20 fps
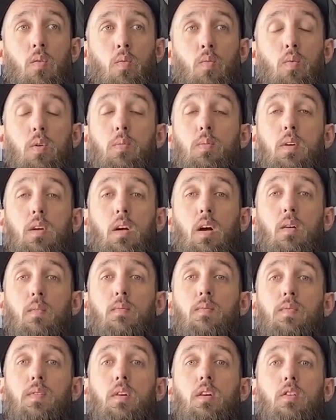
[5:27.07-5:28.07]
we
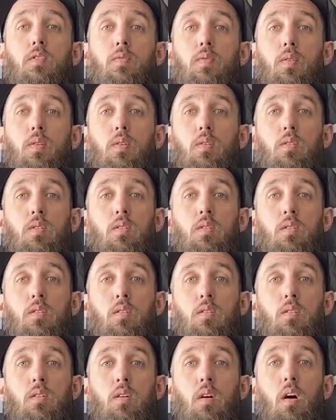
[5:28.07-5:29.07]
become fearful
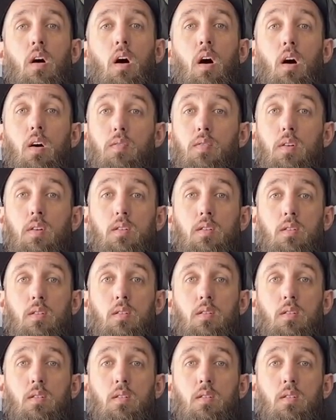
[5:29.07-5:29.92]
of it.